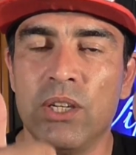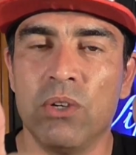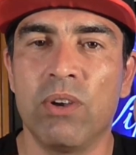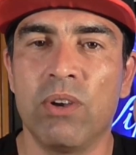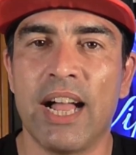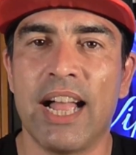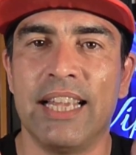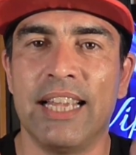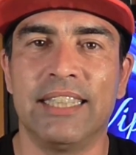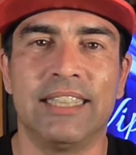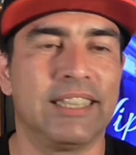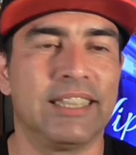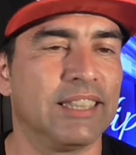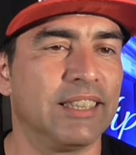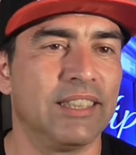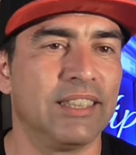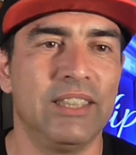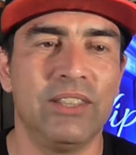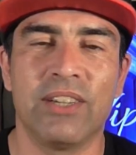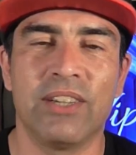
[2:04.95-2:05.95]
you
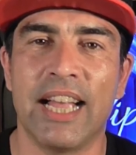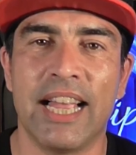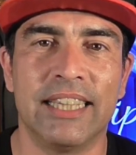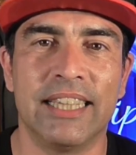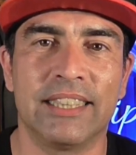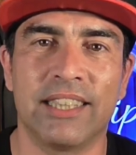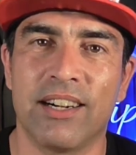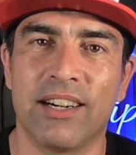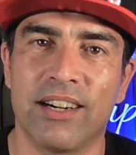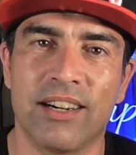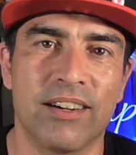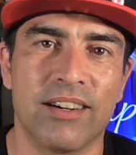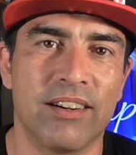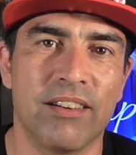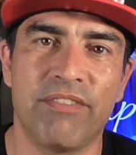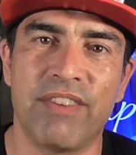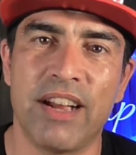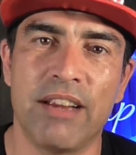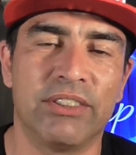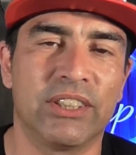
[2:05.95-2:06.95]
guys
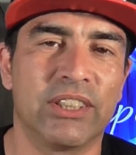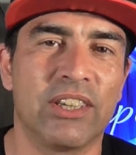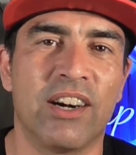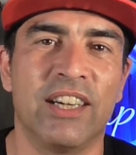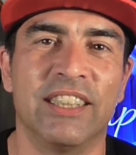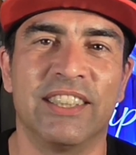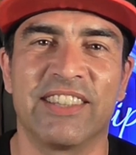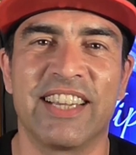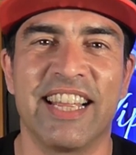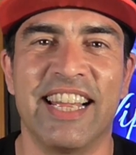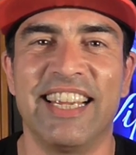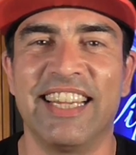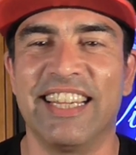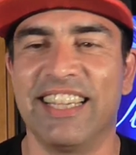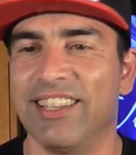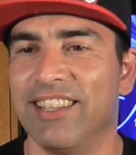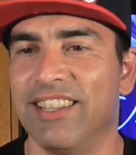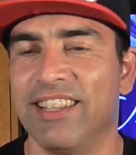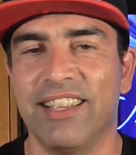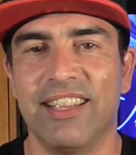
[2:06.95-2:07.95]
are 5 stars, okay?